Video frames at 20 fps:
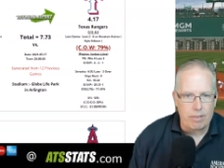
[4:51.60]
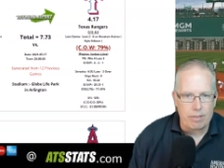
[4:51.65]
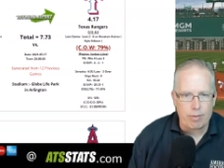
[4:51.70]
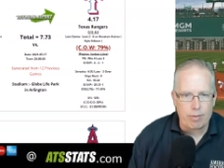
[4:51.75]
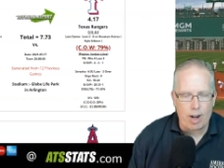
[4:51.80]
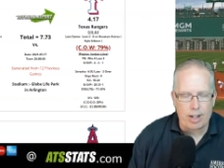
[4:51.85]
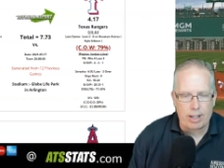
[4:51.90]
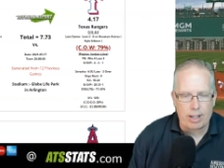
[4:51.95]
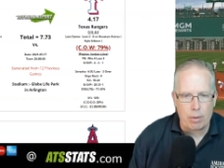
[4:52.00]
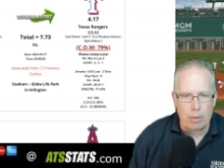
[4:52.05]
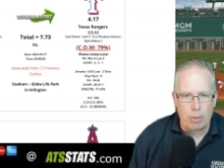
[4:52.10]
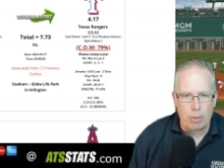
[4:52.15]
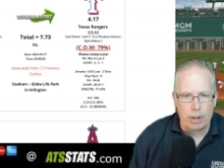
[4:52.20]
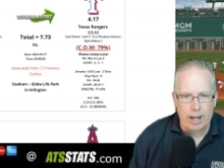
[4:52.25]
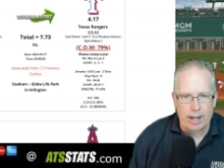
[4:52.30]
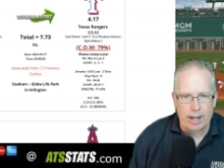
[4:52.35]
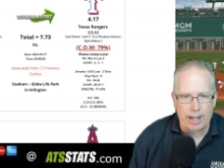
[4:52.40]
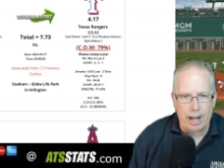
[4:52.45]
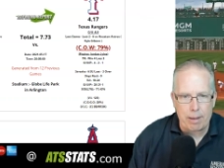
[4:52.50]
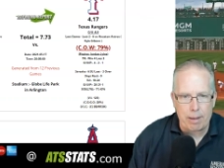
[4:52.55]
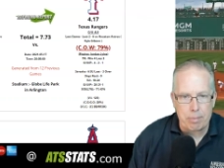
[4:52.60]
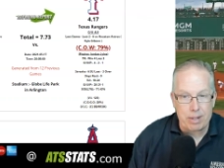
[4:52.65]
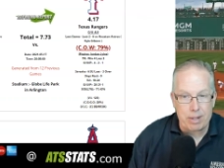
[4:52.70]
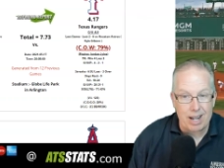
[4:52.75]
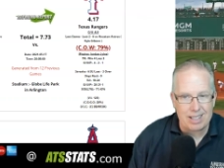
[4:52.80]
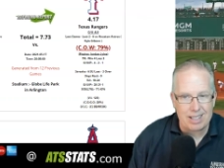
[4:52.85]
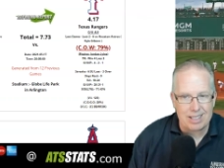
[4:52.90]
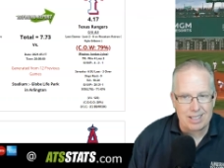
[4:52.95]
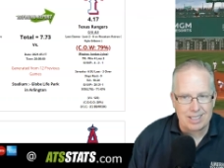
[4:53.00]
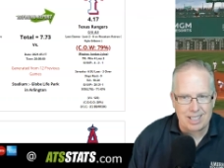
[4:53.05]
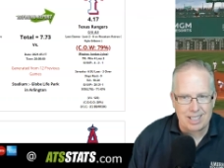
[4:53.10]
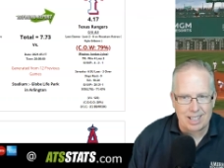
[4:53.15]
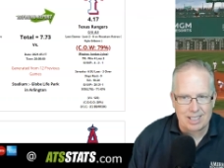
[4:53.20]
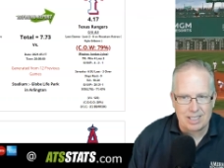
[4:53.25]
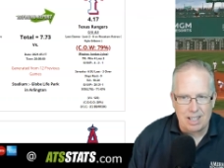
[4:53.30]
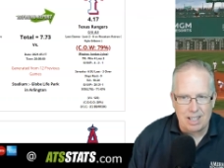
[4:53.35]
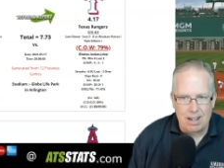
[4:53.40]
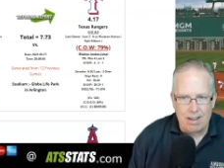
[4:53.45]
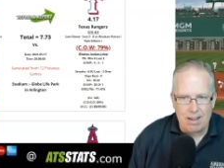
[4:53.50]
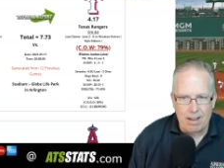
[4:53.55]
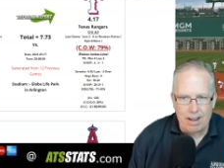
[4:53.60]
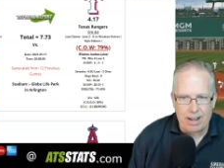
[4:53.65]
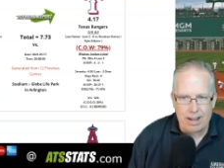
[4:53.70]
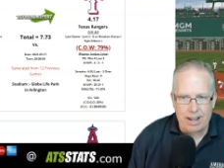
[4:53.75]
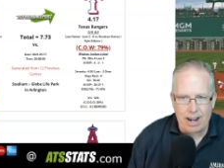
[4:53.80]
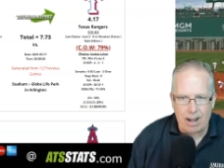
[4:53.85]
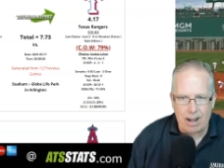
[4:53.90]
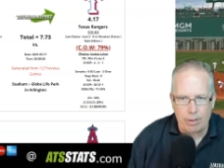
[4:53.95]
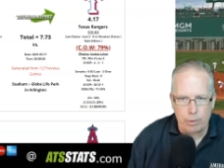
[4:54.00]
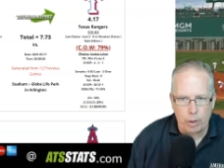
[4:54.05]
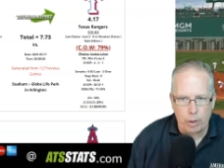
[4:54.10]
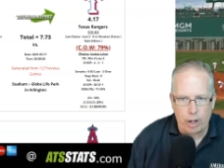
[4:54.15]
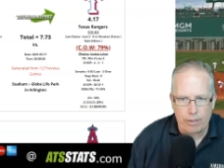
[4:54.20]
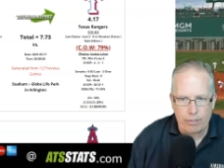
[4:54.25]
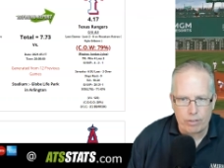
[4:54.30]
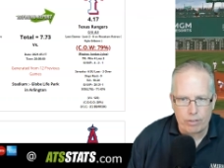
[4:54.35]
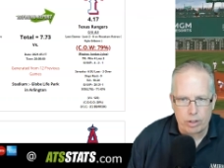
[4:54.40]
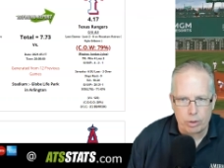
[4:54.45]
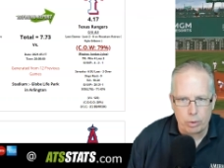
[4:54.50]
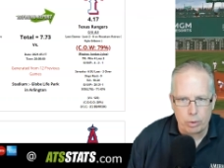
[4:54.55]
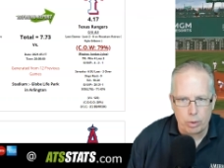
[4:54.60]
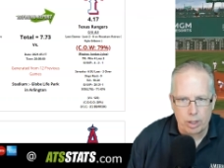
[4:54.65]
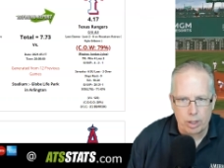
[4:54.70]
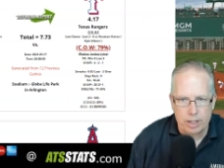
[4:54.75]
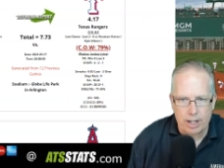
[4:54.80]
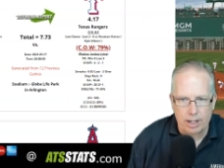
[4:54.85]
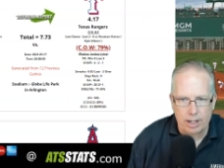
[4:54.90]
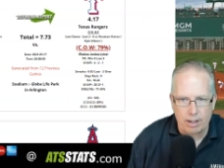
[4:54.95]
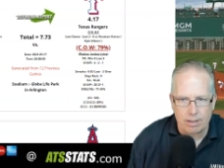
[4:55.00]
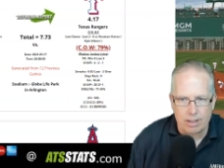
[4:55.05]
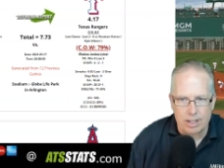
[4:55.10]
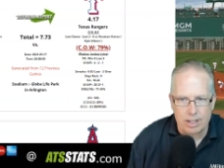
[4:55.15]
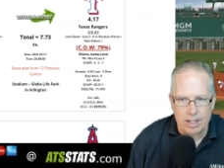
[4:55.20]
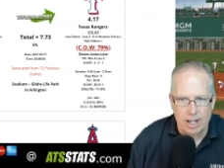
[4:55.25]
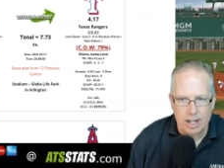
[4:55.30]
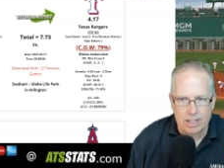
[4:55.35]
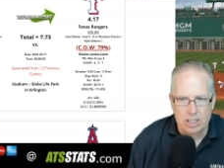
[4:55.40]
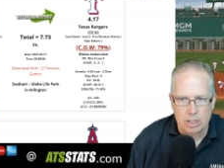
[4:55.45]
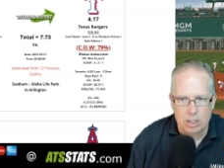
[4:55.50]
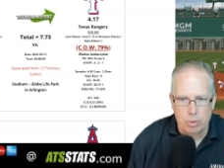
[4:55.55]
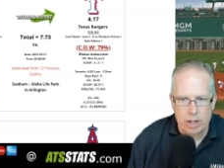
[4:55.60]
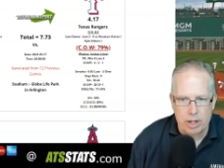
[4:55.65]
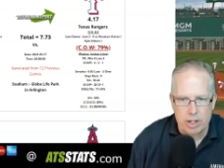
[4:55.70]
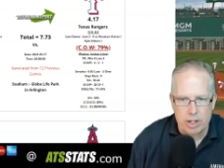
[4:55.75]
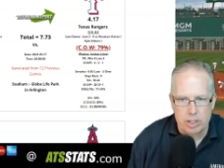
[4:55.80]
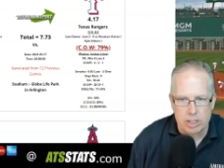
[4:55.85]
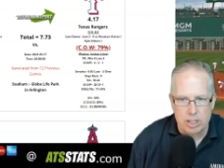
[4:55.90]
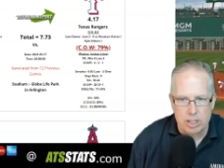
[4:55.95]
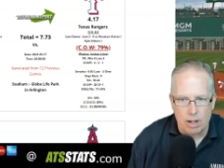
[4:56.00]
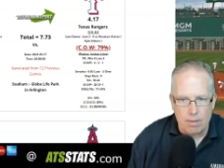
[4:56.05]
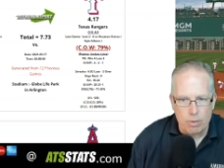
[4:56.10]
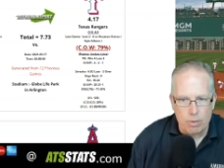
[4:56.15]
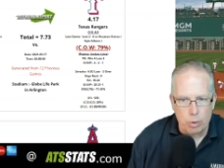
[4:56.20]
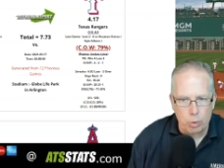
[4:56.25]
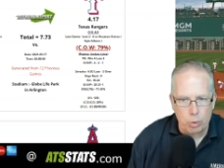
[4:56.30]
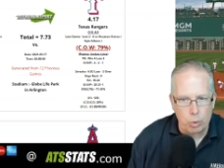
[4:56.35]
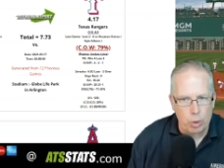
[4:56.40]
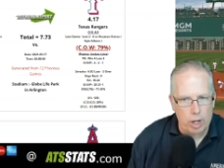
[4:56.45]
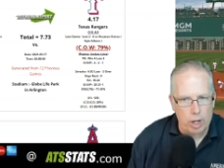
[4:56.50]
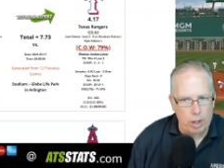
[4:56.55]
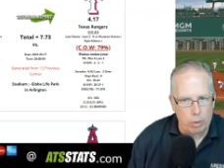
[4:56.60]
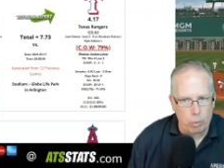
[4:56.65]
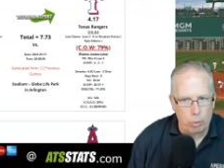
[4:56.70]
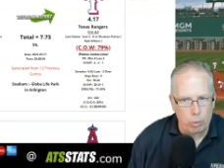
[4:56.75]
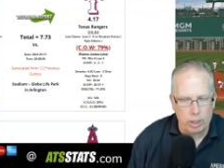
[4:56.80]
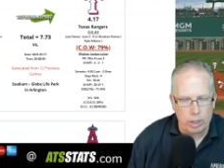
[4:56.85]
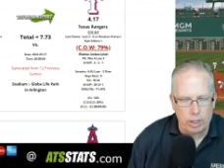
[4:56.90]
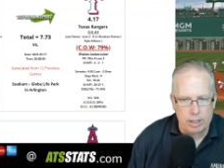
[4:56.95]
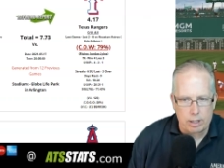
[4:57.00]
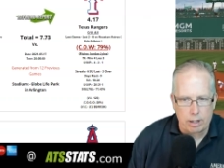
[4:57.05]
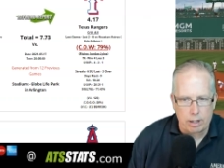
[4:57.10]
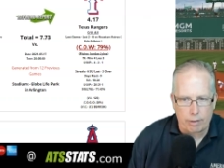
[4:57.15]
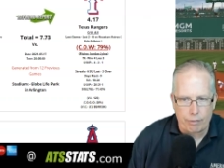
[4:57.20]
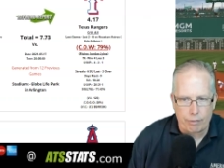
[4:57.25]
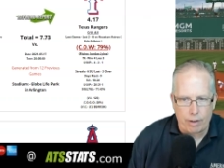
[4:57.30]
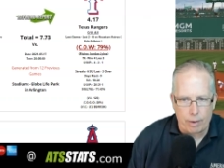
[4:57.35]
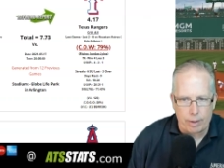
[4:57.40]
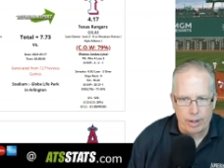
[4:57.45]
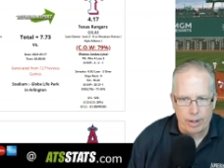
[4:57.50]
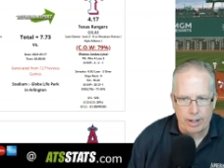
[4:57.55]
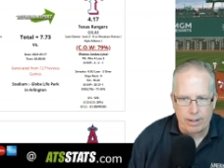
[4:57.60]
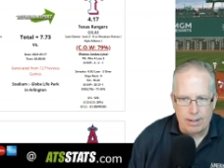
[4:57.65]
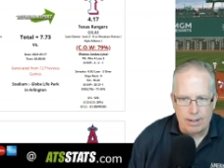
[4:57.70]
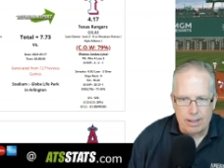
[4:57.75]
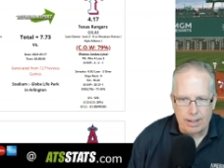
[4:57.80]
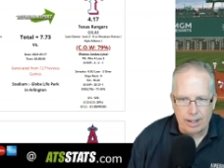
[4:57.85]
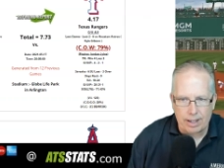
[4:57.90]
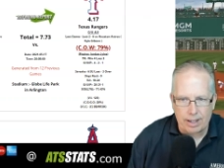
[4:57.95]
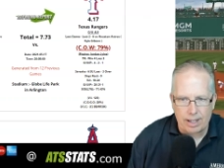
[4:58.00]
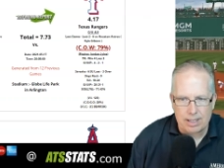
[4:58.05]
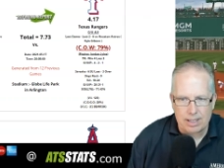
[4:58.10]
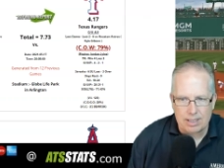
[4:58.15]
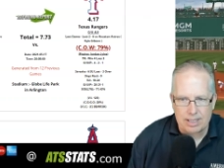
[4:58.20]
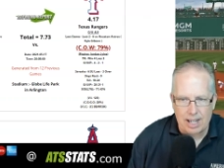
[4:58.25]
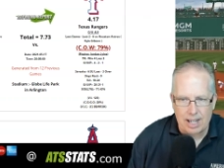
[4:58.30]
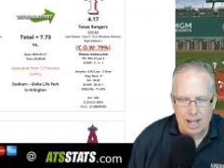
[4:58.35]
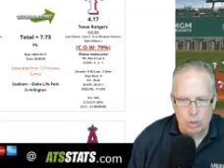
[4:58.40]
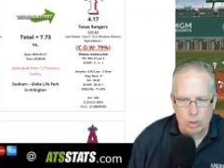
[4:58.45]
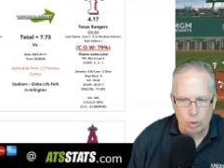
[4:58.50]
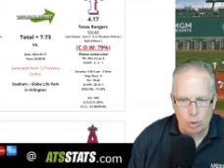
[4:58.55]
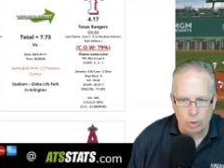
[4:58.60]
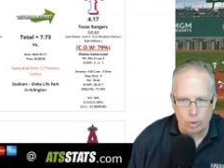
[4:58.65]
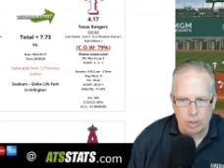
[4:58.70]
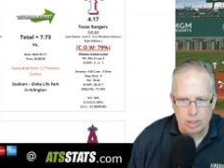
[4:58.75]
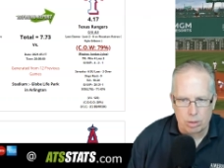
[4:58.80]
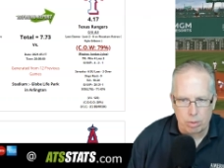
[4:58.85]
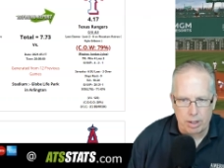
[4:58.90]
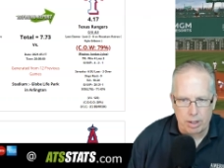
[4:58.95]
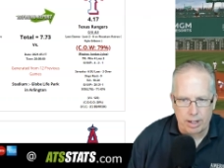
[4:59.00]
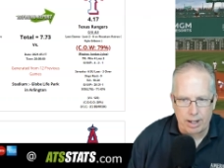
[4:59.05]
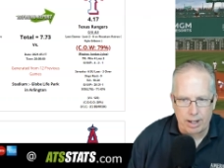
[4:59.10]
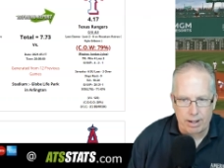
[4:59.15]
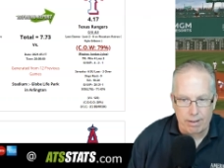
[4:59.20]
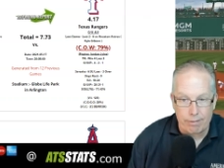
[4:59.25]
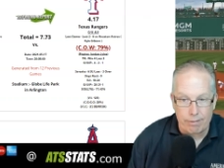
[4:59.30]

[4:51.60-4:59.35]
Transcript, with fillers: In fact, they won that game 10 to 6, and now they're off to uh, take on the Texas Rangers, who had a really tough outing against the Astros this weekend.